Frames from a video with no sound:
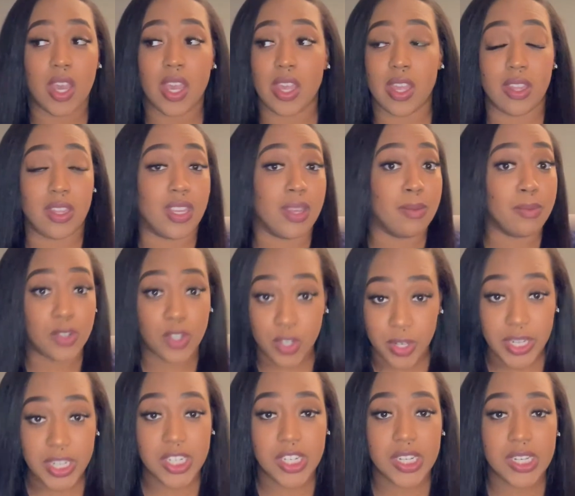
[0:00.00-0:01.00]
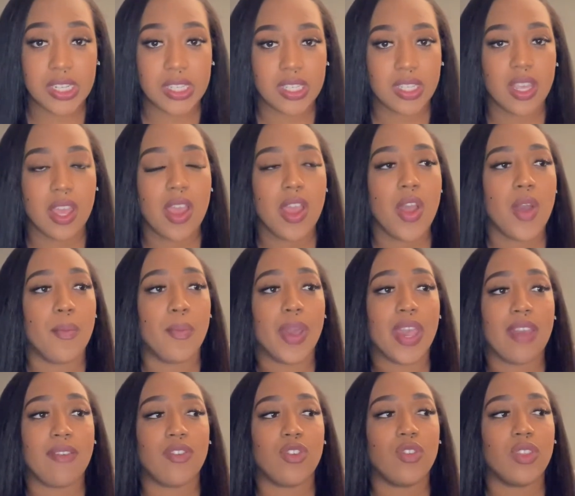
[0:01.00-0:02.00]
demonstrations. But
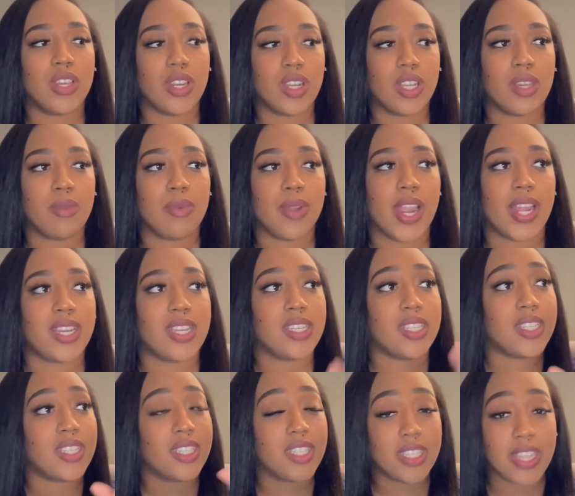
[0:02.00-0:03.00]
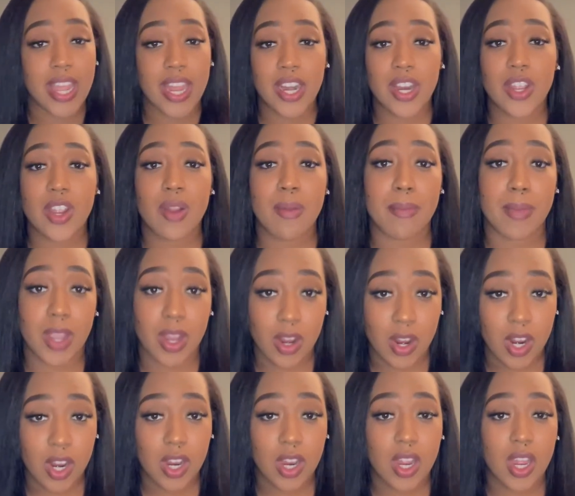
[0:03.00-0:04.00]
if you literally practice, stand in your
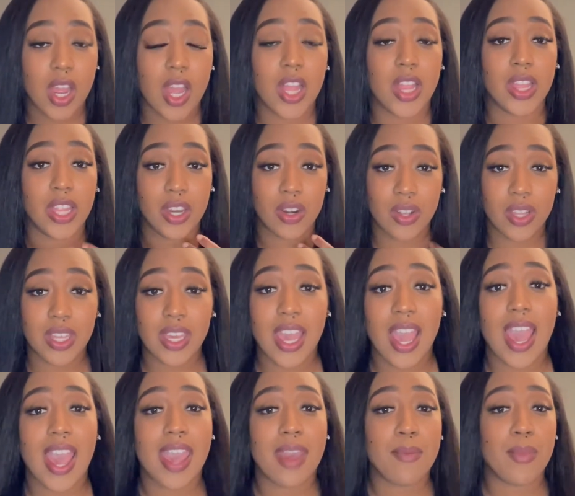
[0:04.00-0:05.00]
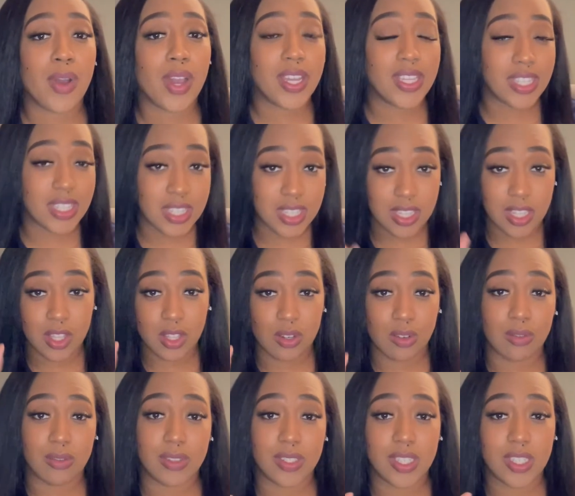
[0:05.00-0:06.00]
mirror. Literally, I bought the
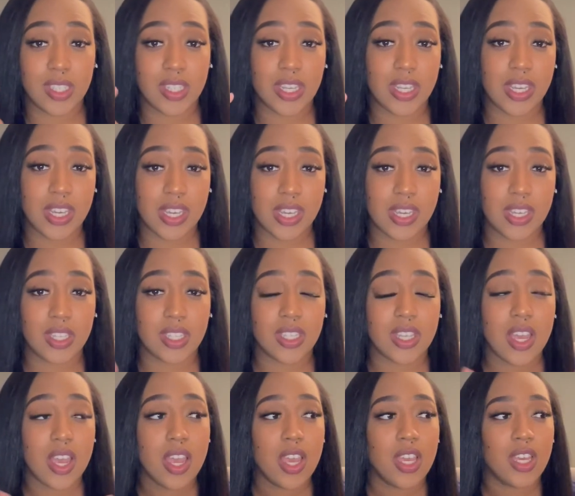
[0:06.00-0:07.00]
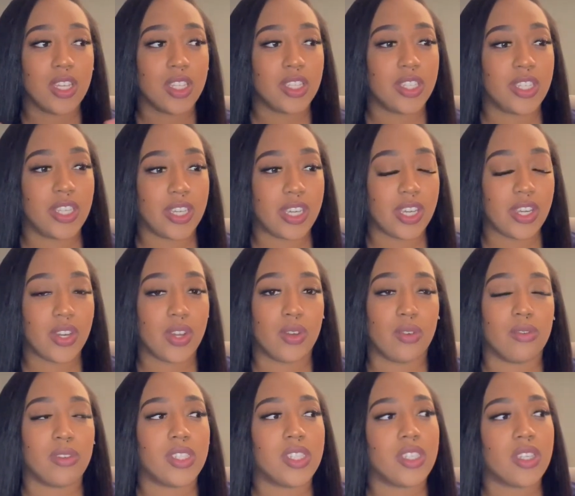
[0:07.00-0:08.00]
little sticky
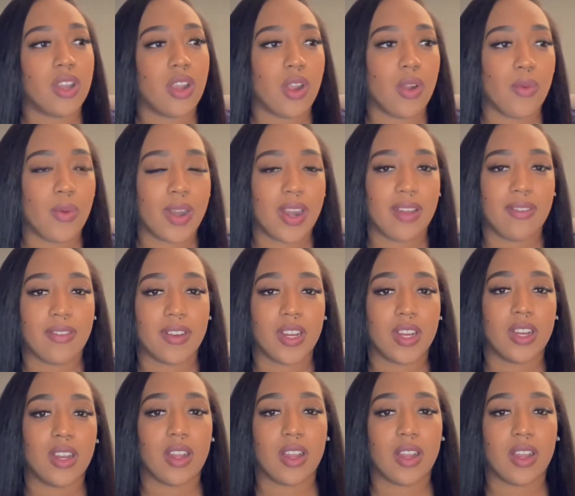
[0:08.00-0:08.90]
notes or whatever,